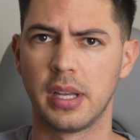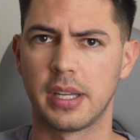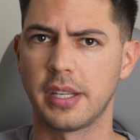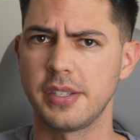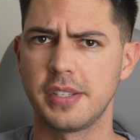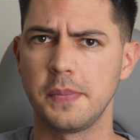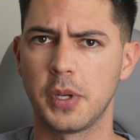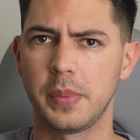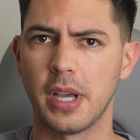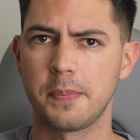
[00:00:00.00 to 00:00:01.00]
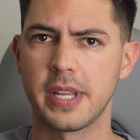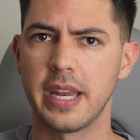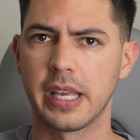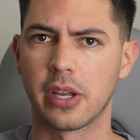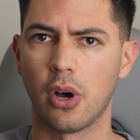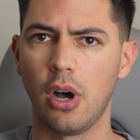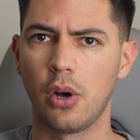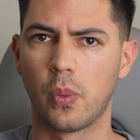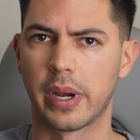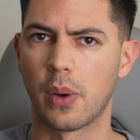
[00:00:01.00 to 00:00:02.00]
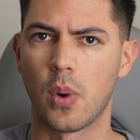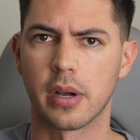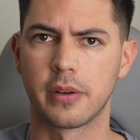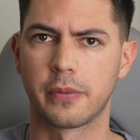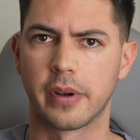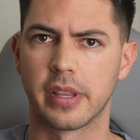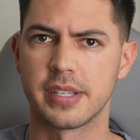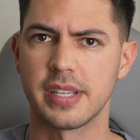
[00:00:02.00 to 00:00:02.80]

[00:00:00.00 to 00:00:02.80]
It doesn't seem to be updating at all when I walk in front of the